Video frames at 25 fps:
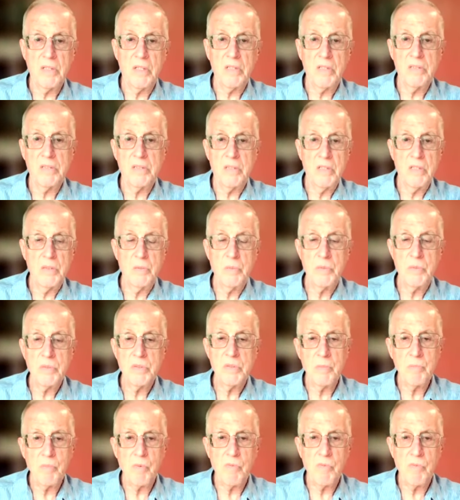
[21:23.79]
And I said he was
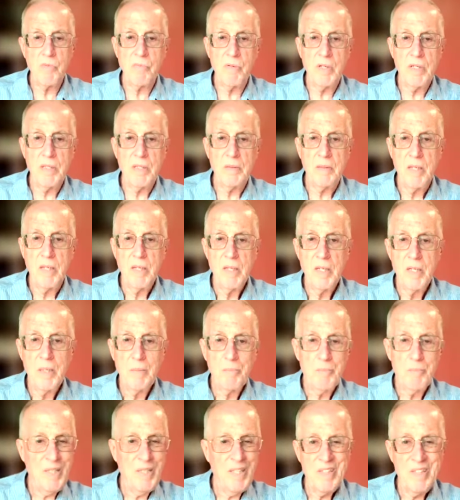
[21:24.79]
number 3,
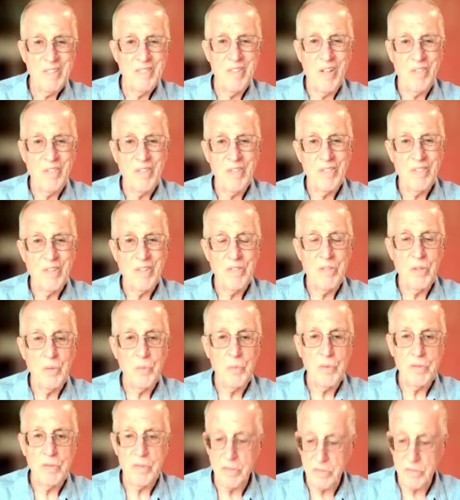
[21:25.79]
but he had nothing to do
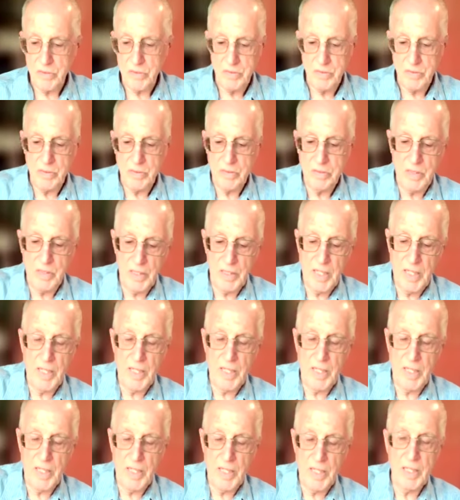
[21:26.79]
with this. And the
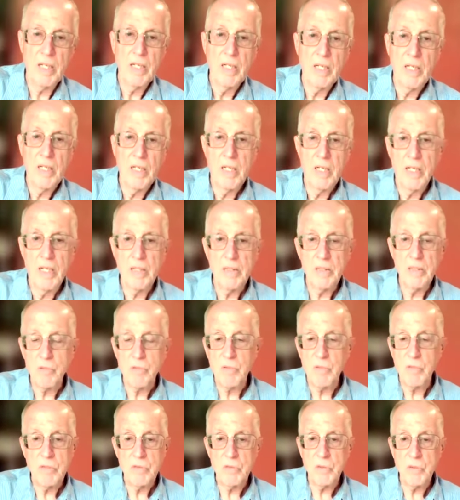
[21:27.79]
DA in the
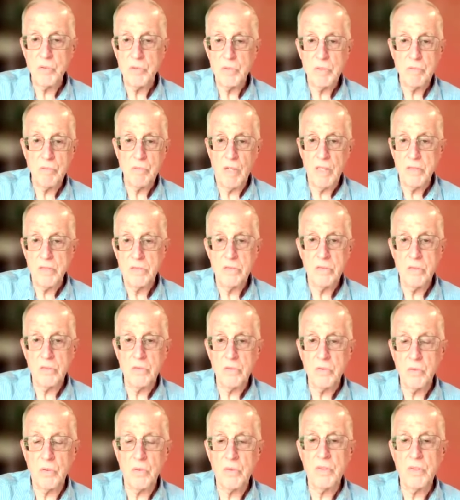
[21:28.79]
grand jury writes
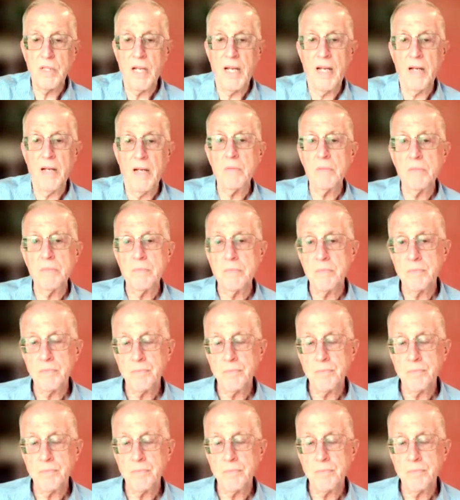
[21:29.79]
this all down.